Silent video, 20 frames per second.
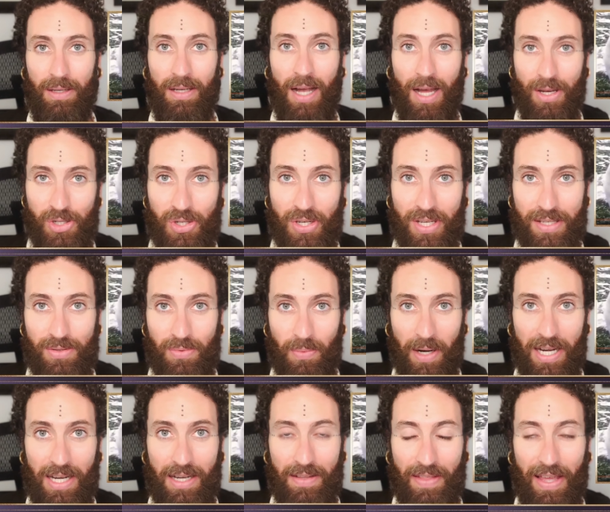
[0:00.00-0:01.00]
conscious,
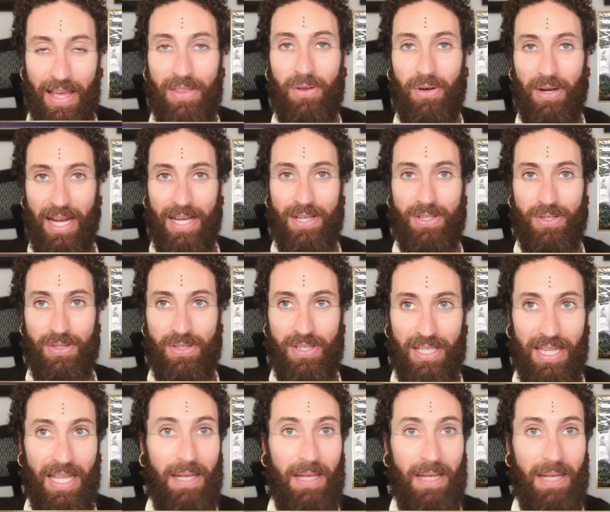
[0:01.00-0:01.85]
right? They had their agency.